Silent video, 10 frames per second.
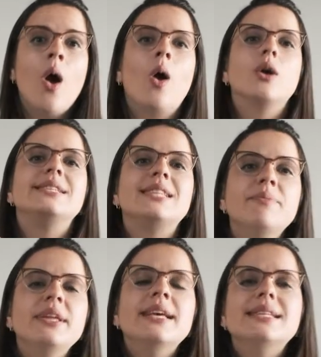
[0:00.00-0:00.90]
or
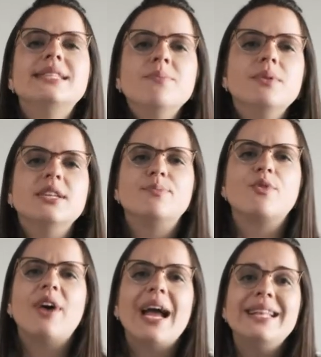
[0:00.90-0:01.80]
something as simple as
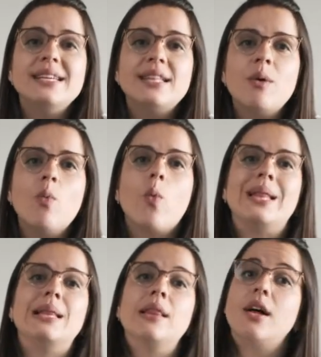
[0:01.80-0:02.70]
providing them
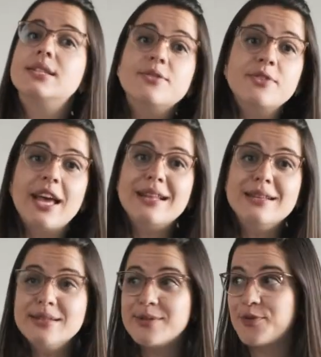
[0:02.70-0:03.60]
with lots of
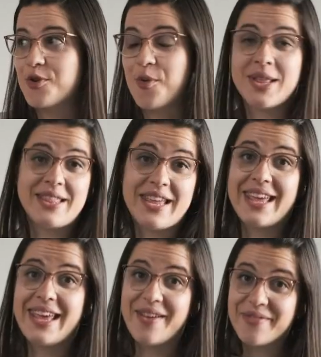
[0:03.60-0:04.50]
candles for a romantic
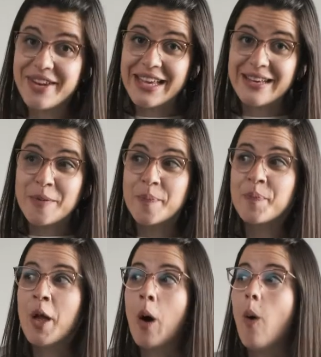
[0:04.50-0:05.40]
evening,
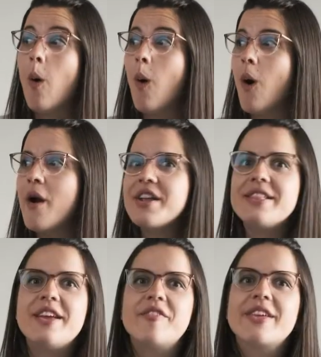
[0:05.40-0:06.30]
or
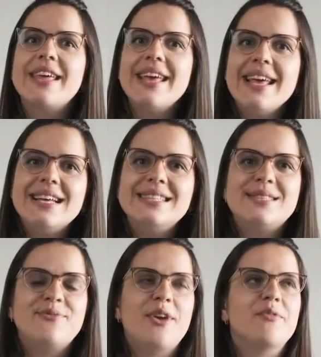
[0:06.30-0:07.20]
their
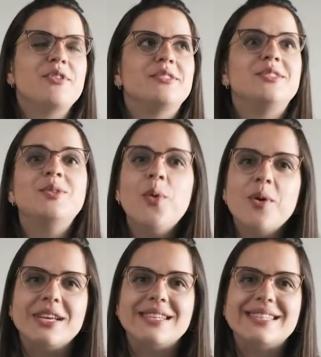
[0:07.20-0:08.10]
kids' favorite
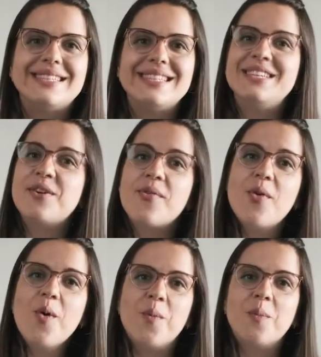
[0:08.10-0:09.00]
toys in their
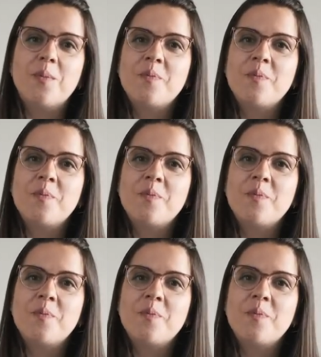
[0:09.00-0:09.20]
room.